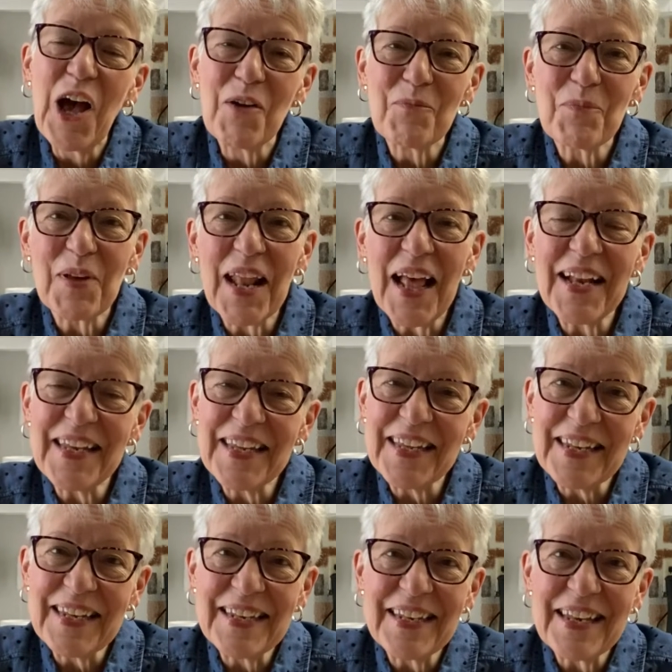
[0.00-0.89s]
but I
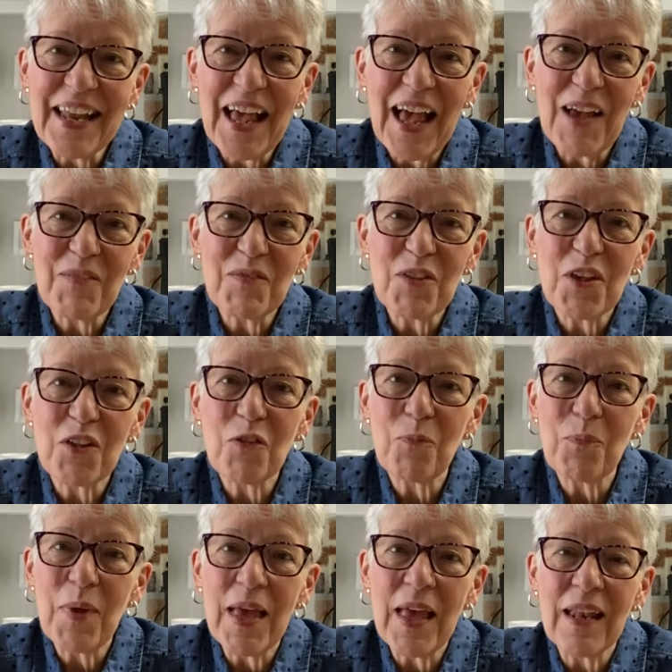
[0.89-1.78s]
didn't. I've just
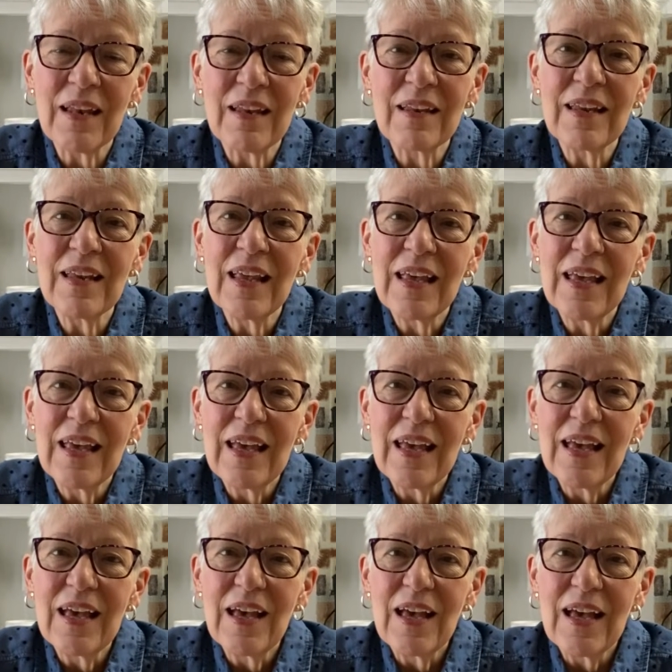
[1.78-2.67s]
been
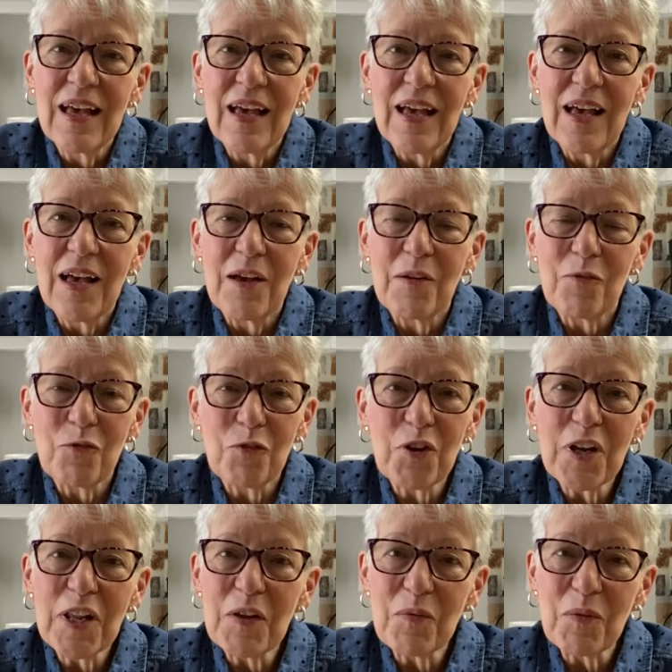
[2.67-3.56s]

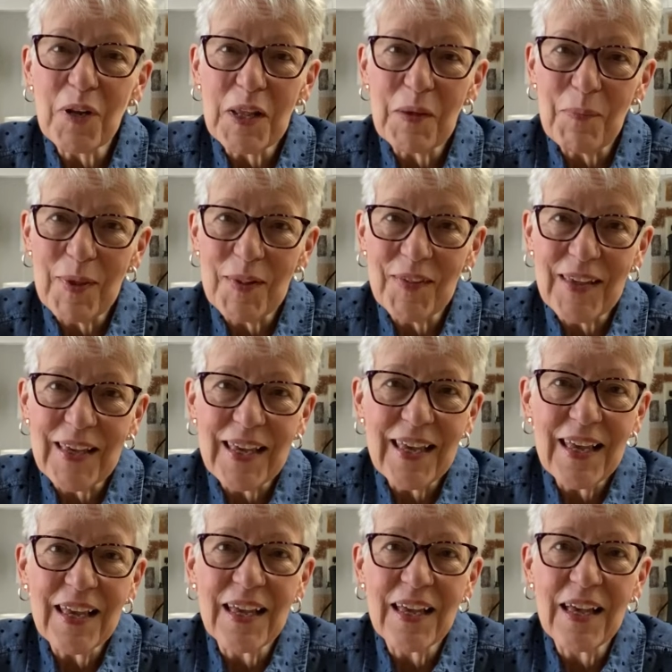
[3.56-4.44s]
really
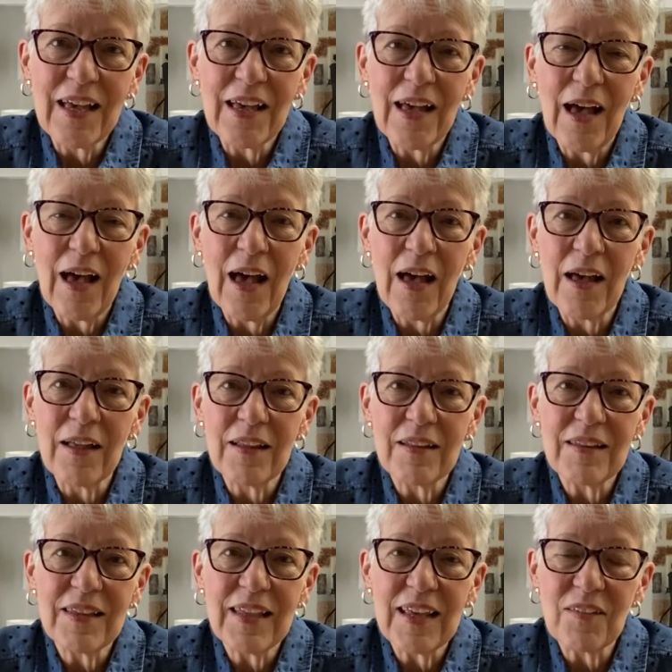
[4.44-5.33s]
busy.
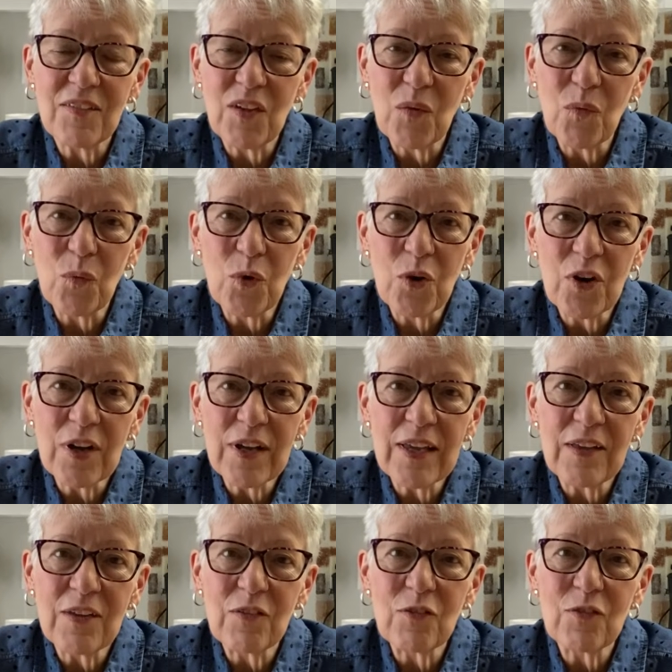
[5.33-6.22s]
Things at work
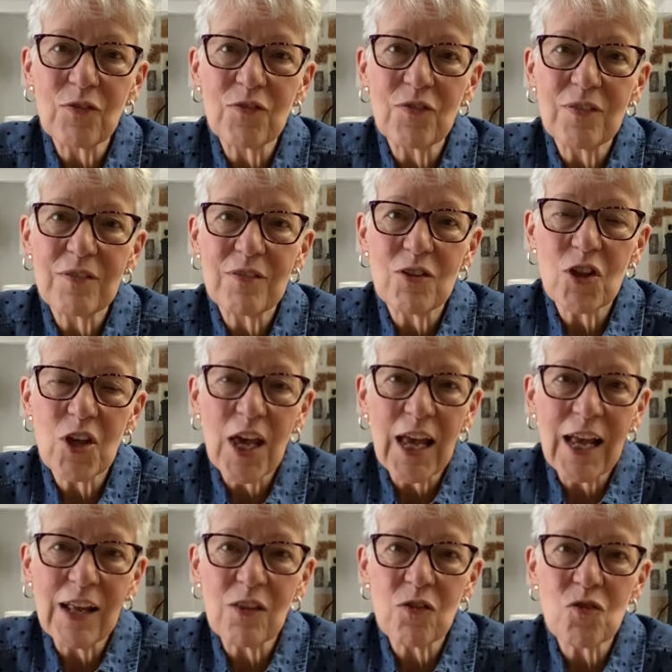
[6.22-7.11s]
have
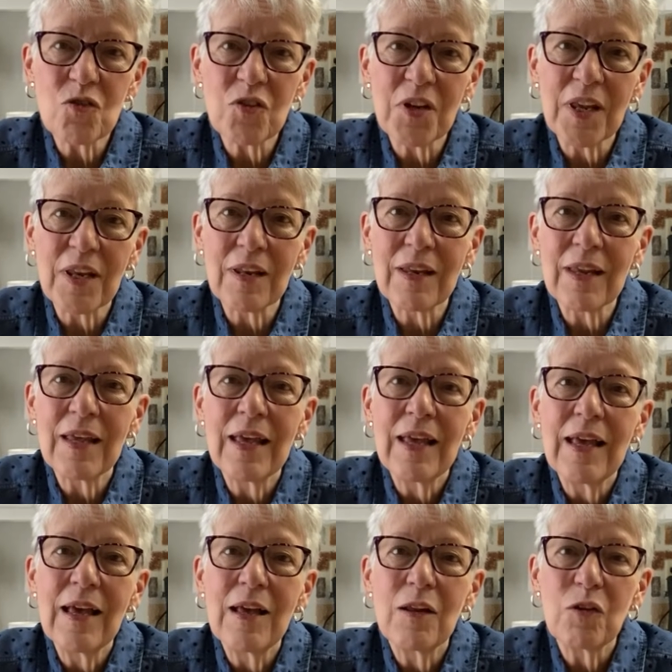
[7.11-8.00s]
changed and
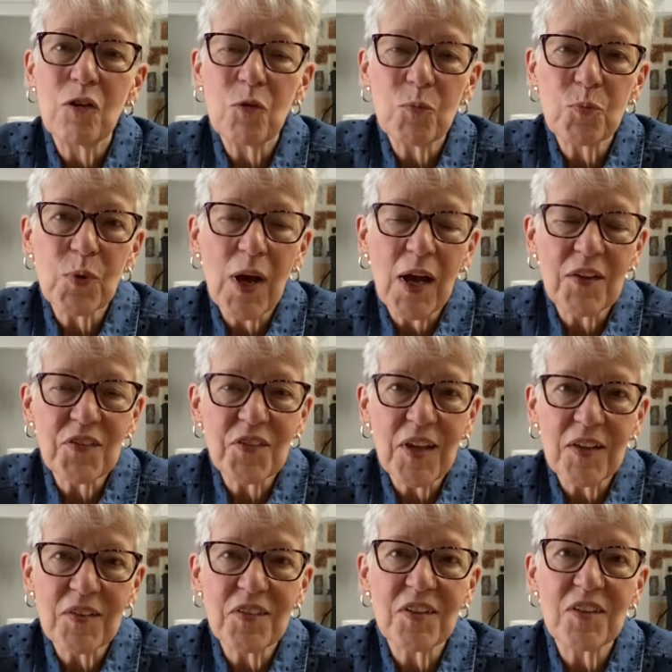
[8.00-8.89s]
new
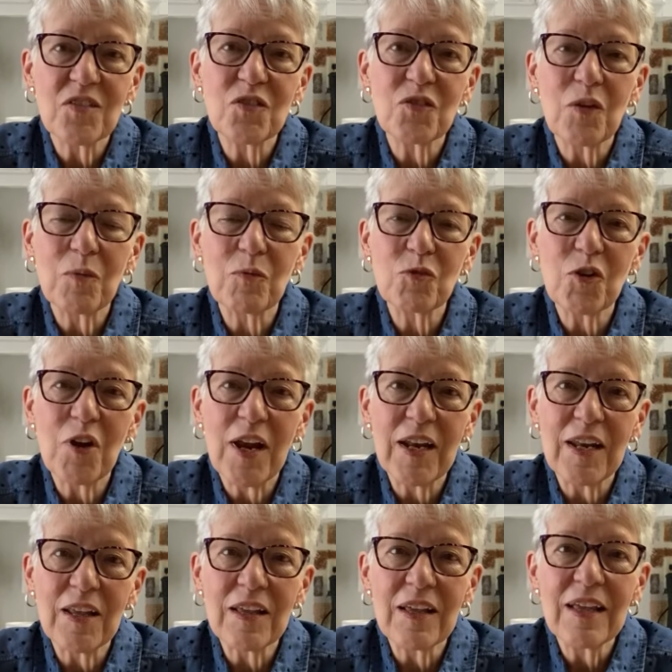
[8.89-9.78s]
processes, so I'm trying
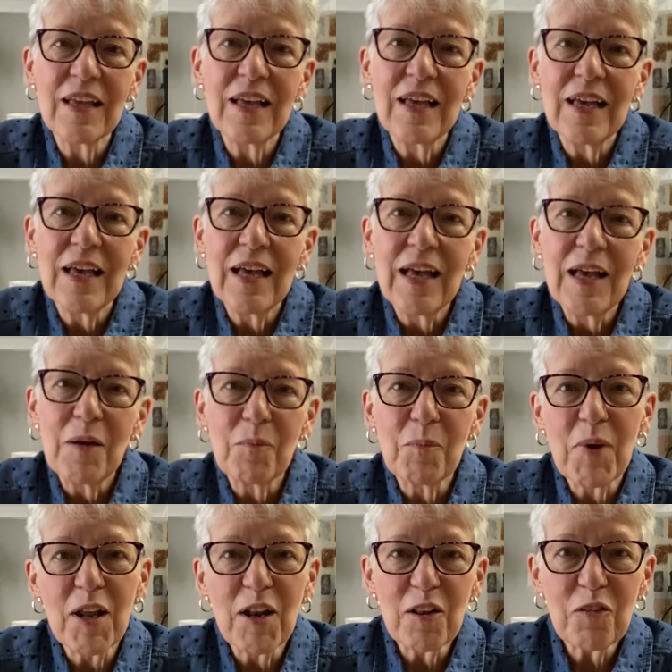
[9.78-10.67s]
to
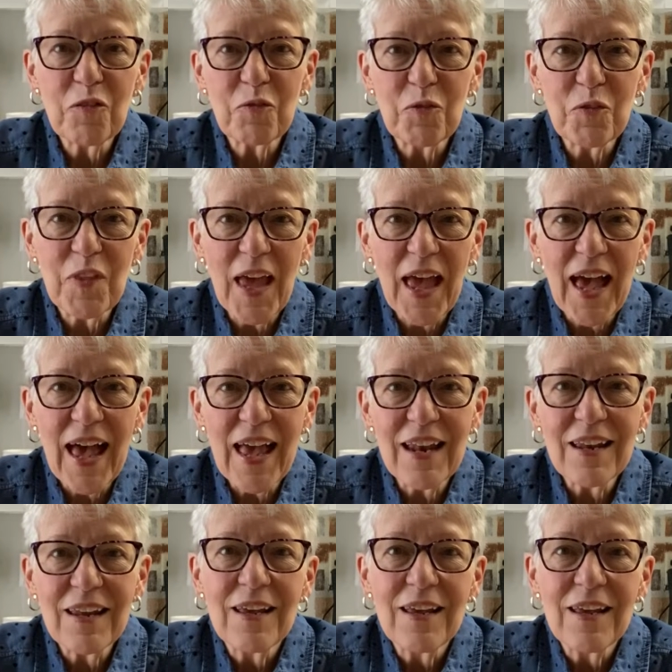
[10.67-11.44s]
muddle through that.